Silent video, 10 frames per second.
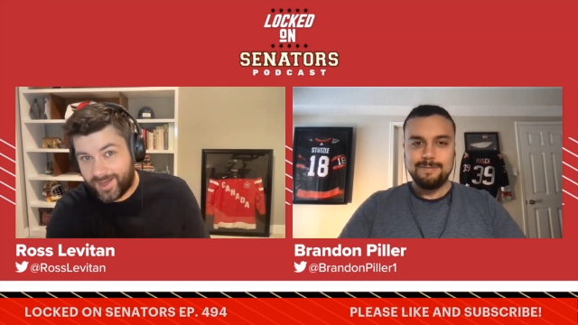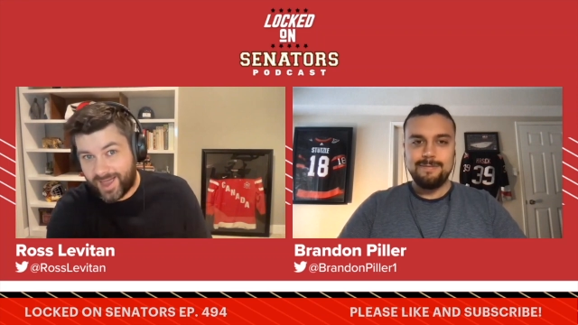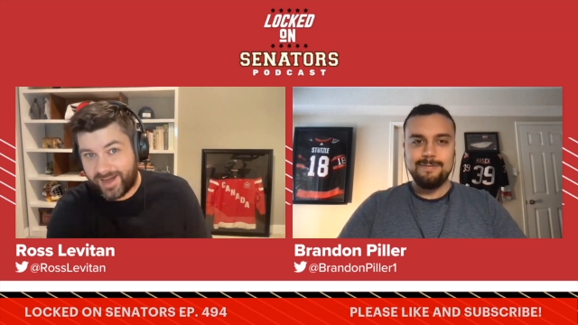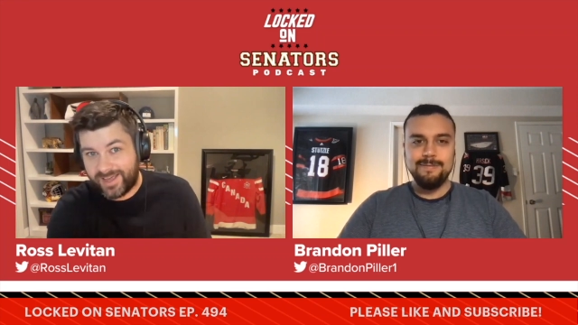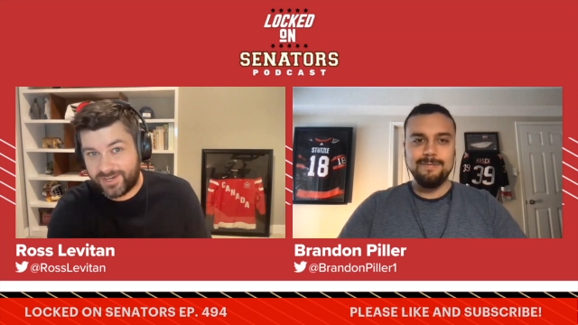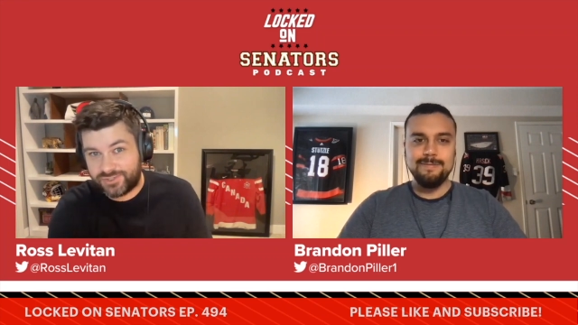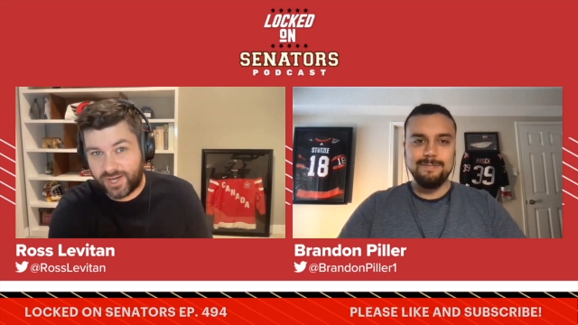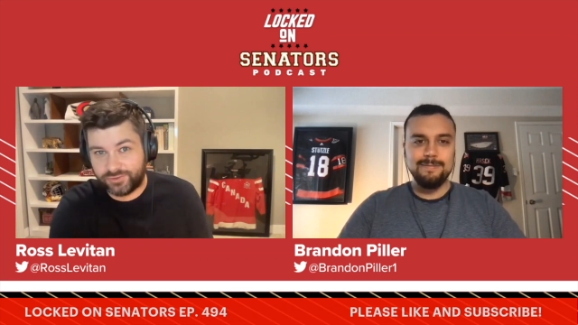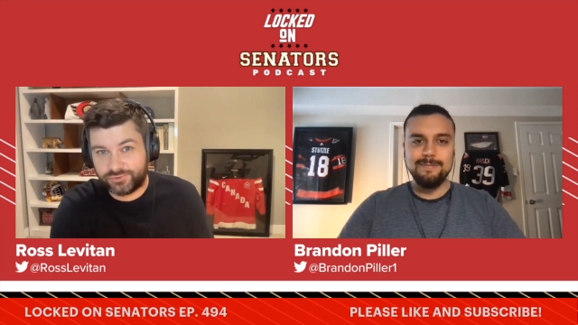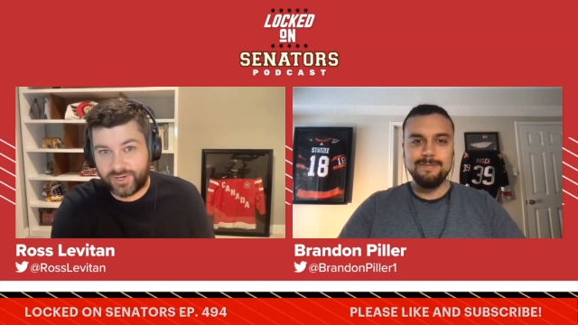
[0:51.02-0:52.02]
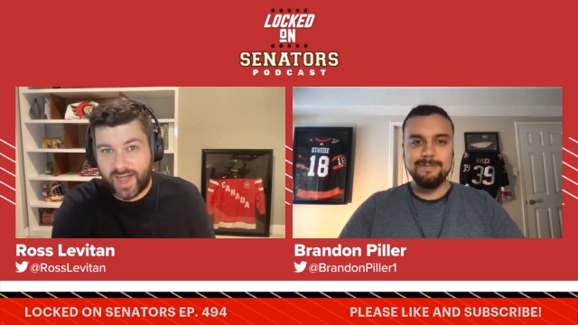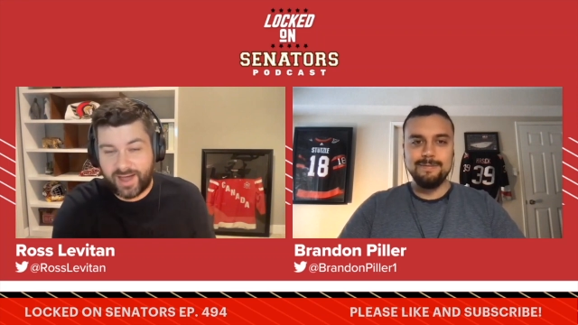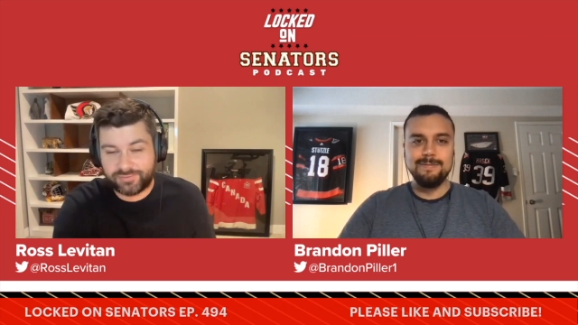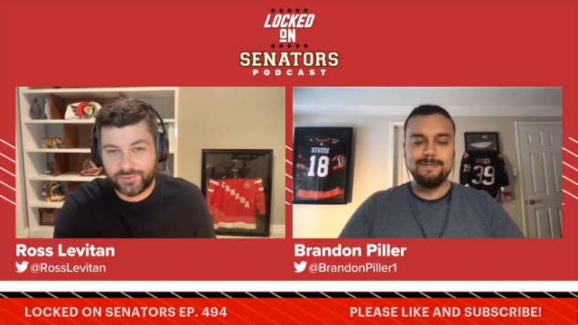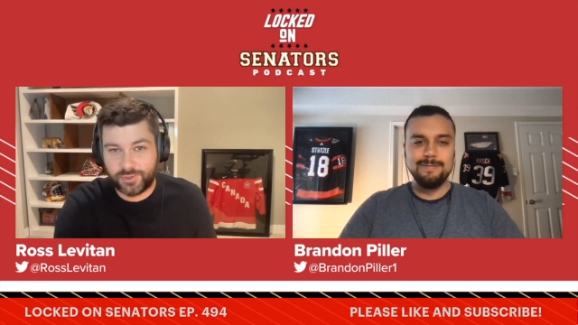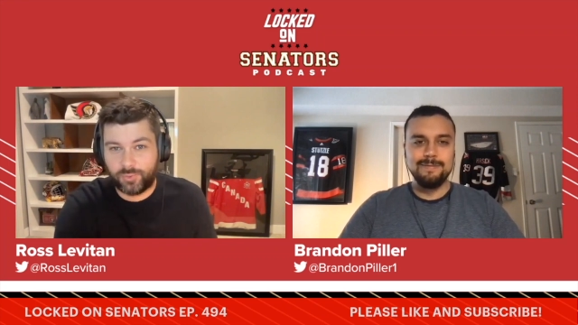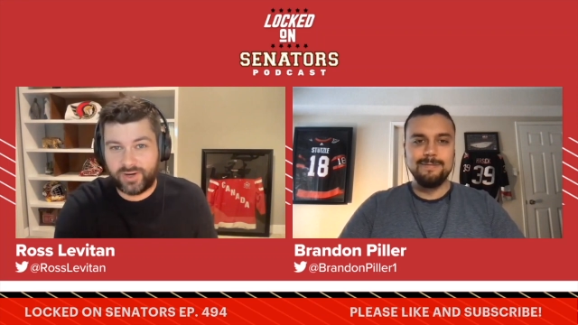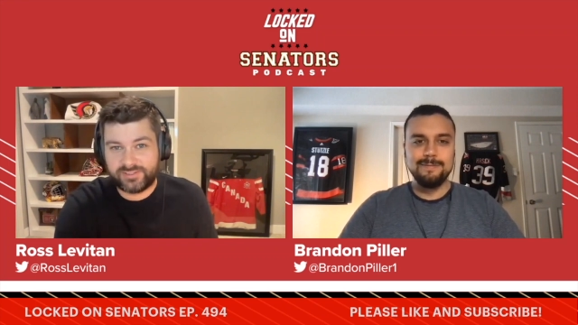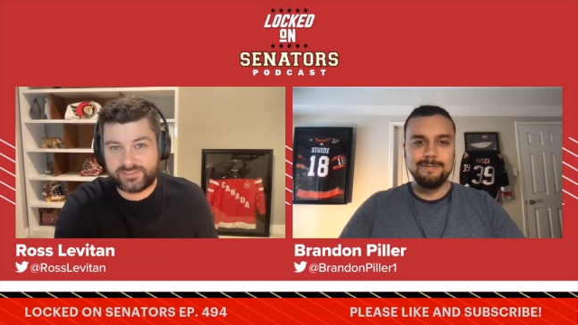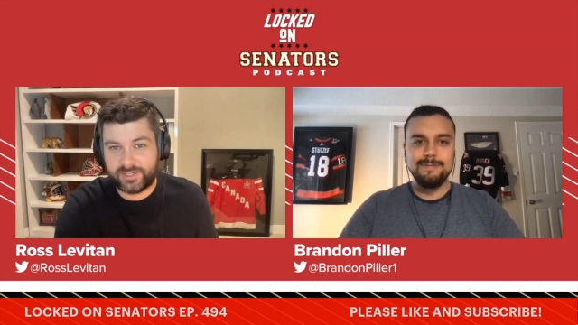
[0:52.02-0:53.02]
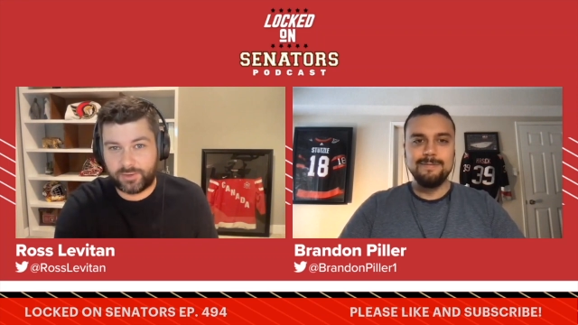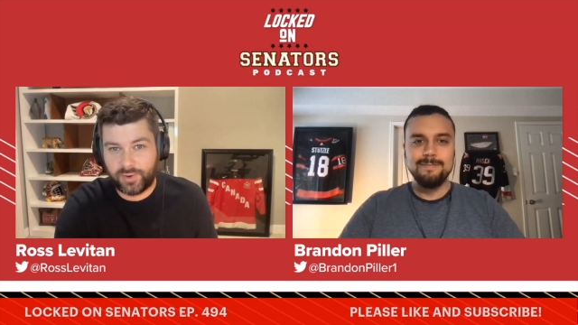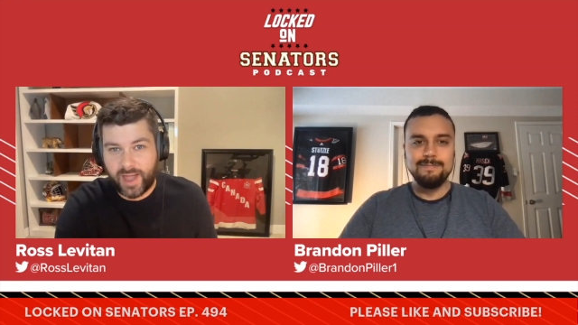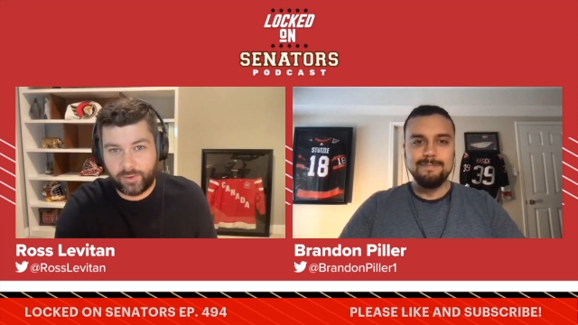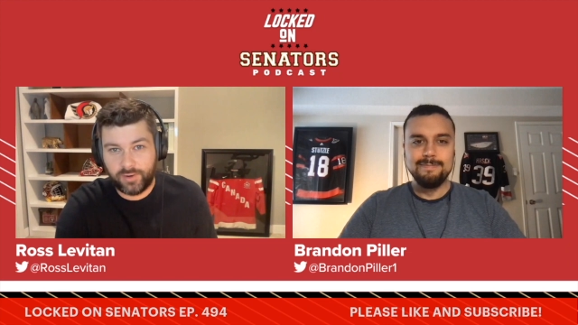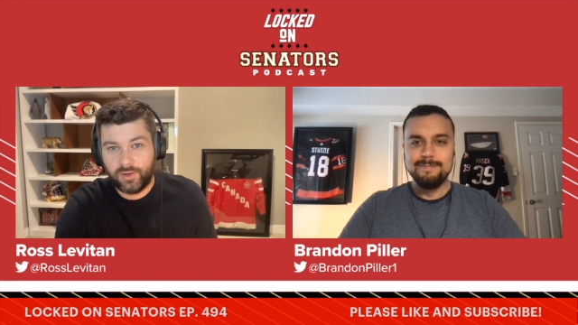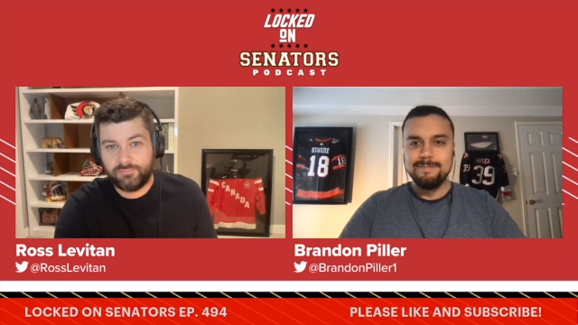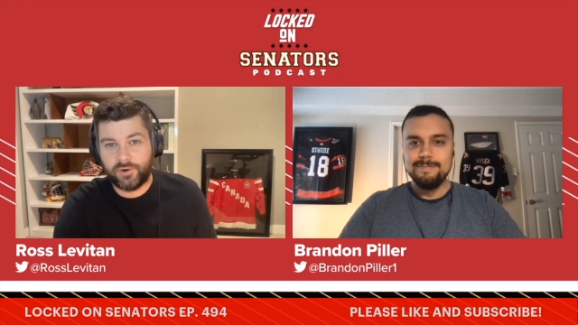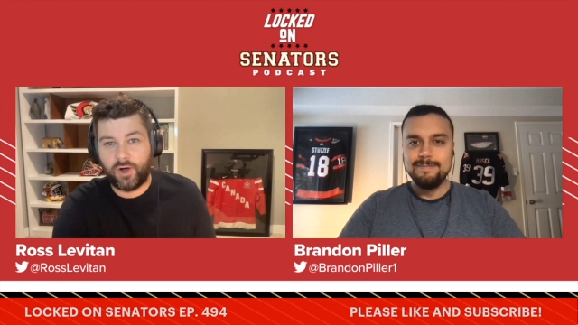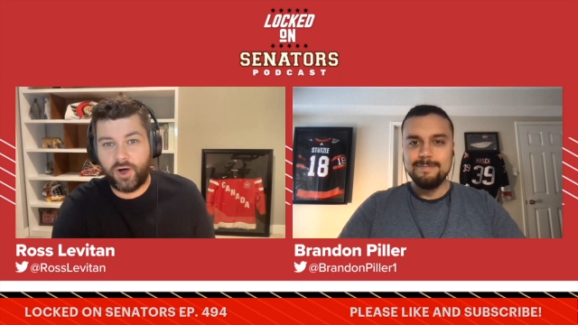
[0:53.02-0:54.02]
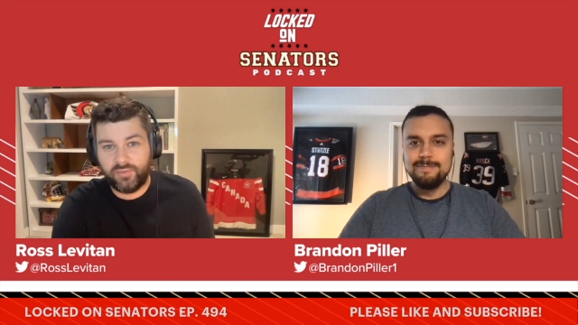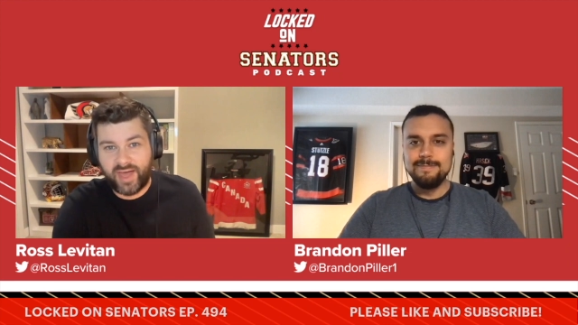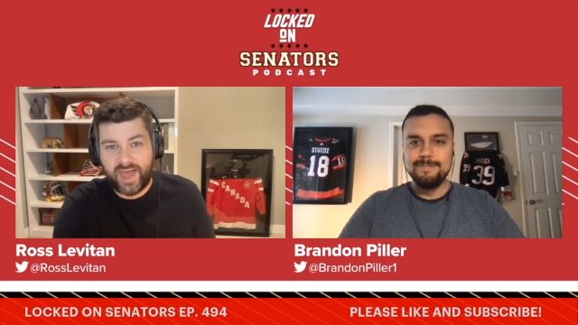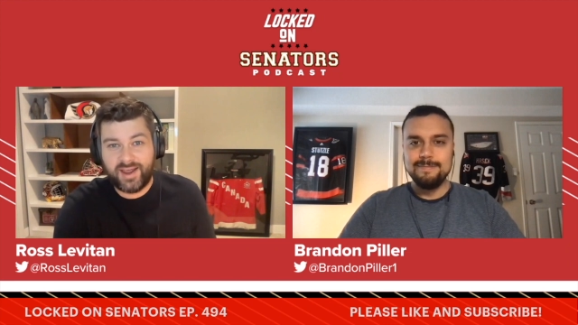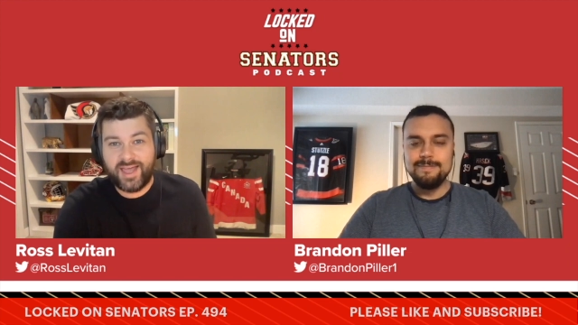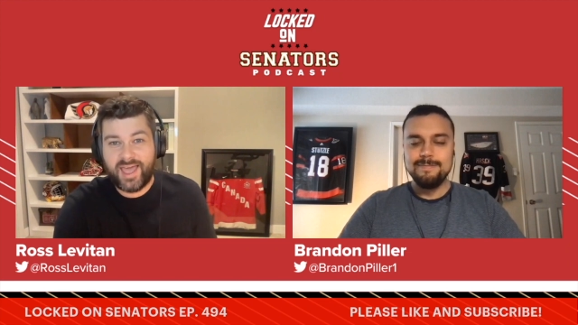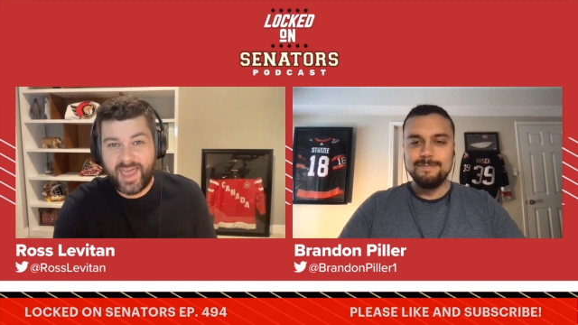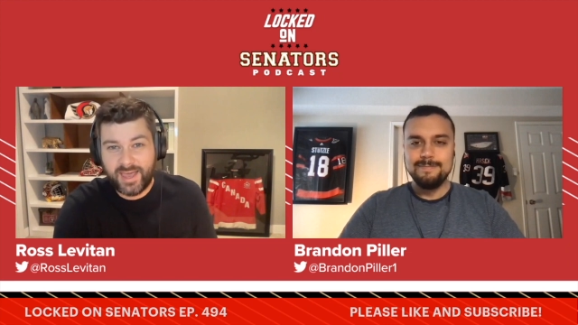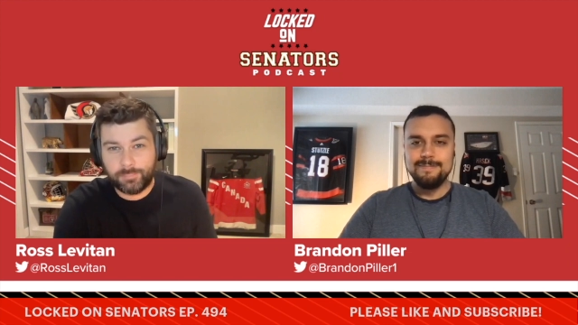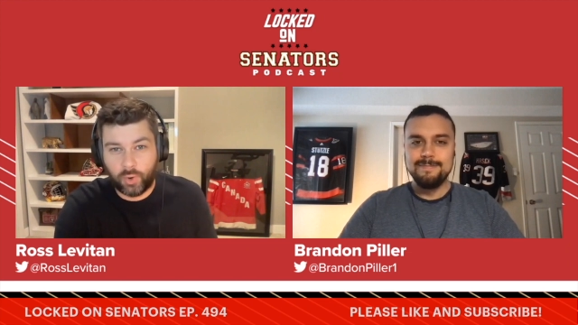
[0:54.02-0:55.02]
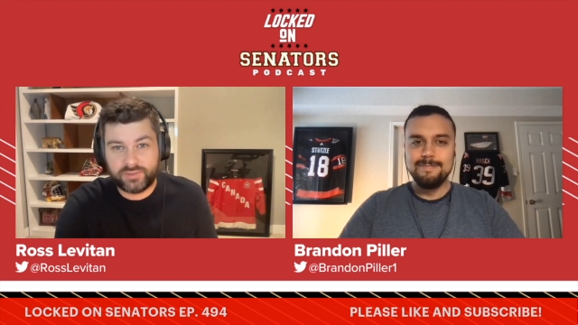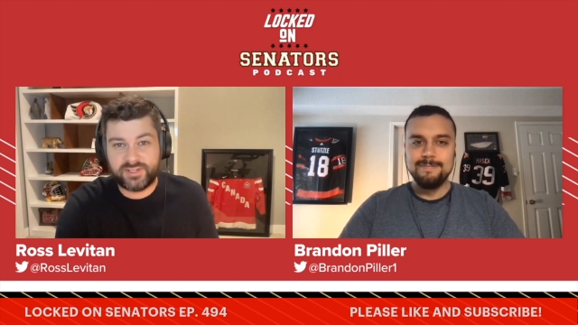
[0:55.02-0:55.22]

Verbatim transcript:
Speaker 1: NHL draft. So you'll want to stick around for all that and more.